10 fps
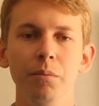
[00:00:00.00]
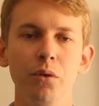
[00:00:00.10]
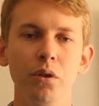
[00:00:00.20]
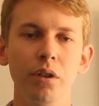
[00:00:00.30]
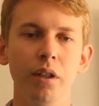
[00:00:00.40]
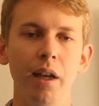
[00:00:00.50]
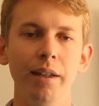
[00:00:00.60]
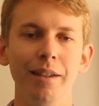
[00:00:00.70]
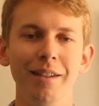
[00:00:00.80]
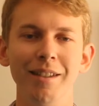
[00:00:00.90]
imported
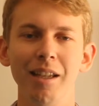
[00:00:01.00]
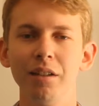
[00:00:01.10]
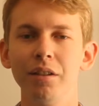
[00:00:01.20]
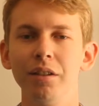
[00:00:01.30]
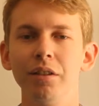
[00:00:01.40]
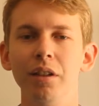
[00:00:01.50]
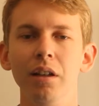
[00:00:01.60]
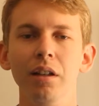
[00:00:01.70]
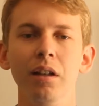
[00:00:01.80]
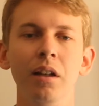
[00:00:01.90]
and intended to
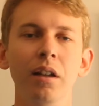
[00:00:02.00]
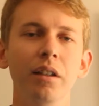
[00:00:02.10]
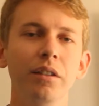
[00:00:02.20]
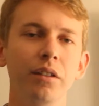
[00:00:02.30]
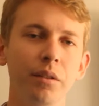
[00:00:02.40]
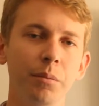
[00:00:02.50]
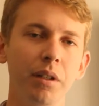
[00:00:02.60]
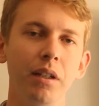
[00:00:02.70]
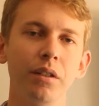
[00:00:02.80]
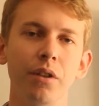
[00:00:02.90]
sell a
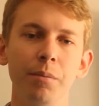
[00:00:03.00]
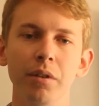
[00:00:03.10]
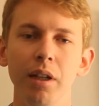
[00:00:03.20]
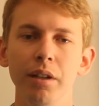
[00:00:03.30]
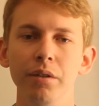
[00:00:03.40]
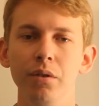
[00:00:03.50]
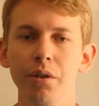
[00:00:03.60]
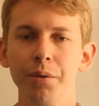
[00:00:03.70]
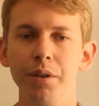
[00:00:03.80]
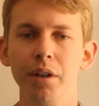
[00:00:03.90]
similar triple-headed
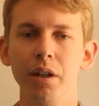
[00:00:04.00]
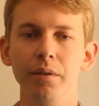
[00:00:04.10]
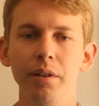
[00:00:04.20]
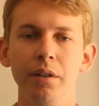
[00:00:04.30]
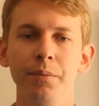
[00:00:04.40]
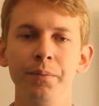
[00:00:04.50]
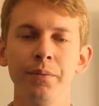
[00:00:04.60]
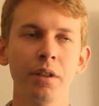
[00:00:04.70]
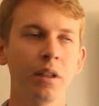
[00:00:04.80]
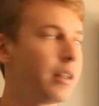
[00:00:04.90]
rotary shaver.
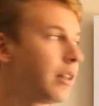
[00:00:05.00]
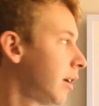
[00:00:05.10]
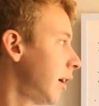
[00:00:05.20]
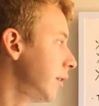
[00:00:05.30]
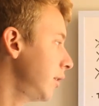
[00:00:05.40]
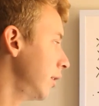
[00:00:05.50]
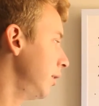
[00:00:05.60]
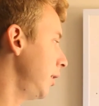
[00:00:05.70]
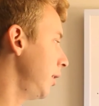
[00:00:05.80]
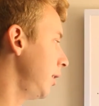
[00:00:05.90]
As you can
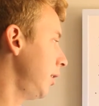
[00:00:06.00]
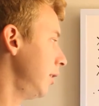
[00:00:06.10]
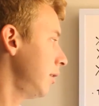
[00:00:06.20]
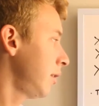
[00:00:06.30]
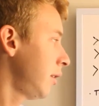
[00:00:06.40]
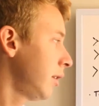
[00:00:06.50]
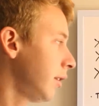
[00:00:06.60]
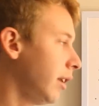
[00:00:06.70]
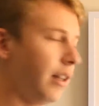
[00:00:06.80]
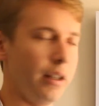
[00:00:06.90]
see here,
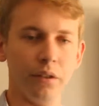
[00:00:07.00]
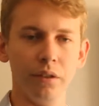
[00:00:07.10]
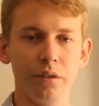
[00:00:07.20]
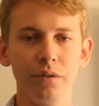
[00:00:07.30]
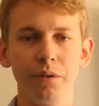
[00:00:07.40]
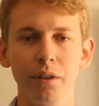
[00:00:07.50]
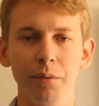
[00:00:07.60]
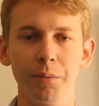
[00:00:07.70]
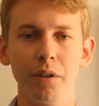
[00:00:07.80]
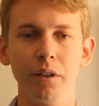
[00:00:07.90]
that is the Philips
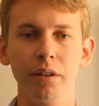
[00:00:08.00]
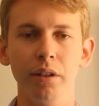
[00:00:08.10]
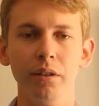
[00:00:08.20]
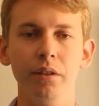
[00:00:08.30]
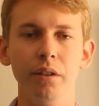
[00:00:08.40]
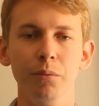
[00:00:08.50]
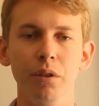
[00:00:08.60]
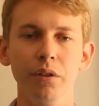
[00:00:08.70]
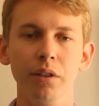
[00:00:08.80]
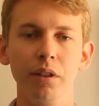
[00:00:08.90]
product that it
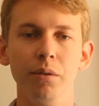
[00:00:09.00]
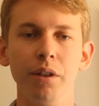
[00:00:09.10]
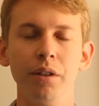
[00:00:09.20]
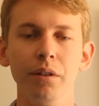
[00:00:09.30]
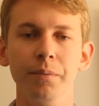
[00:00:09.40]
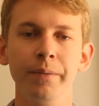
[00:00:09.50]
was in question.